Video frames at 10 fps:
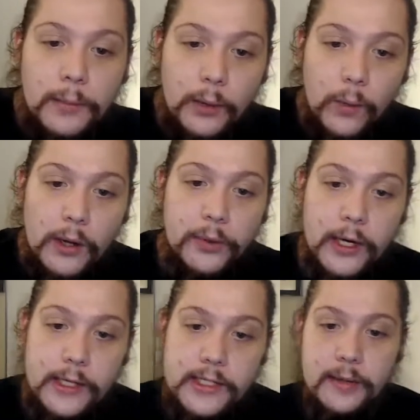Marwan
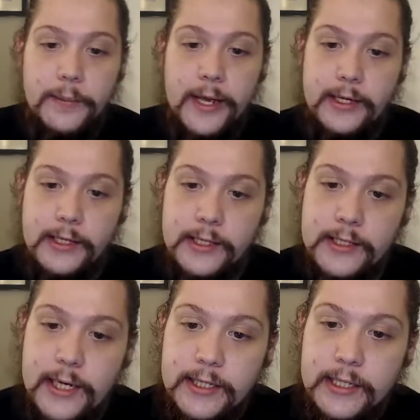brought his companion
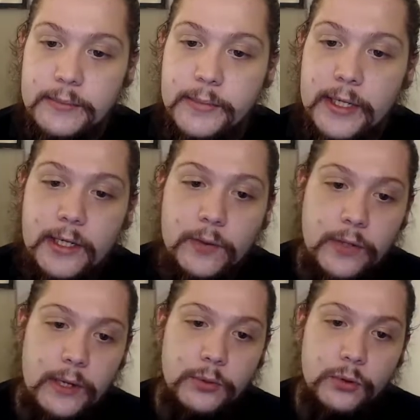Asad to the meeting
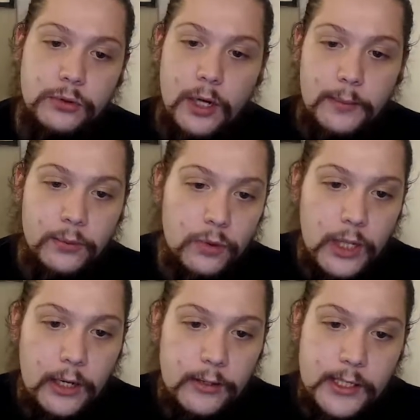with Abul
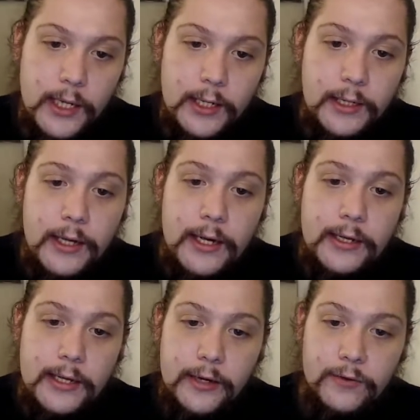Kharazan.
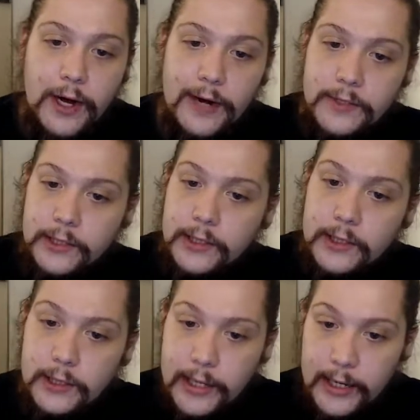They arrived a
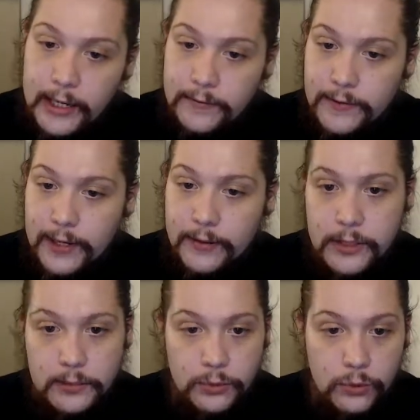little late and
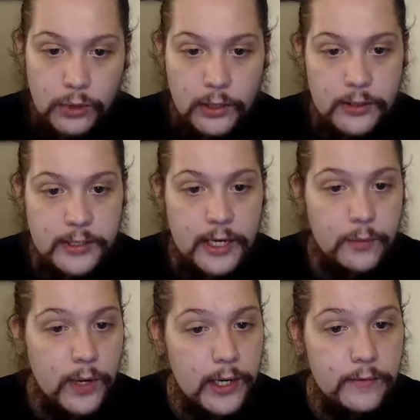found Abul
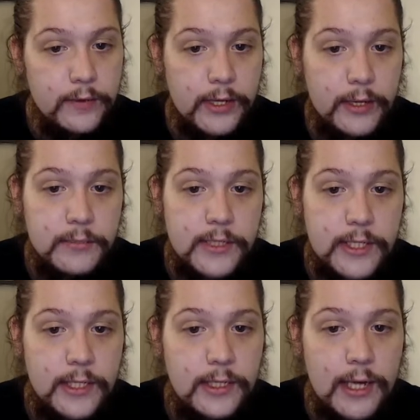Kharazan waiting for them,
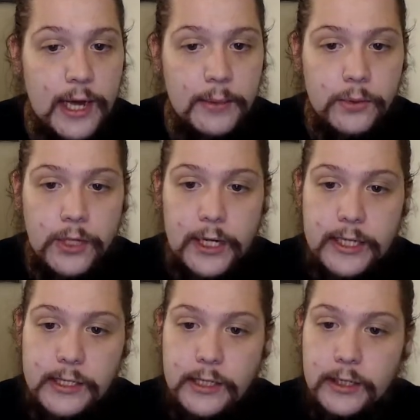sitting in the Abu
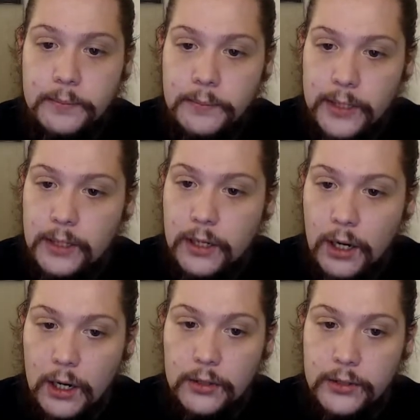Qais on a big
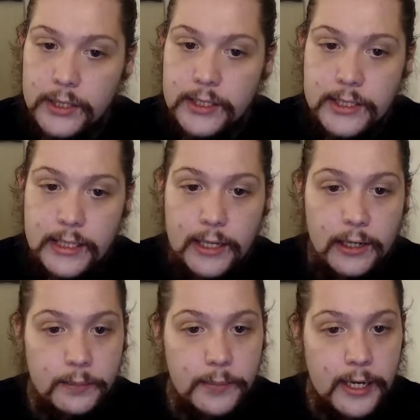concrete seat
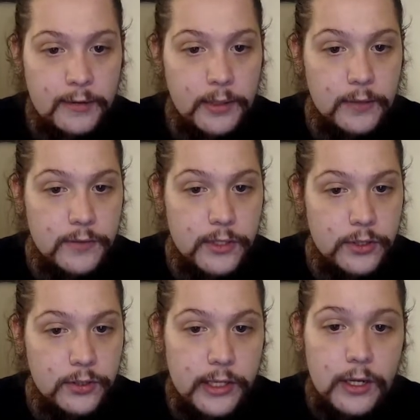on the pavement of the
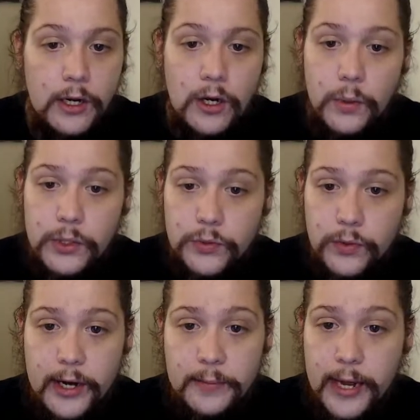street, which
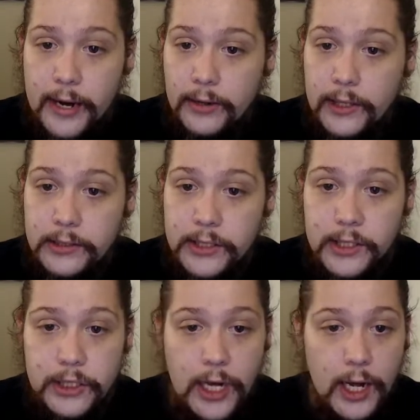ran parallel to
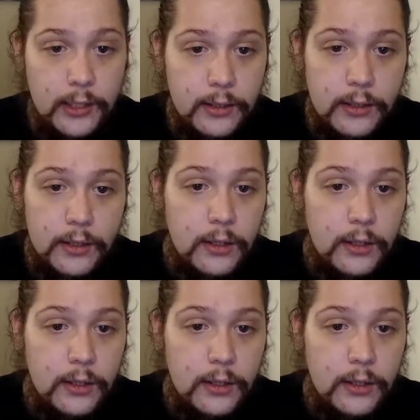the shop.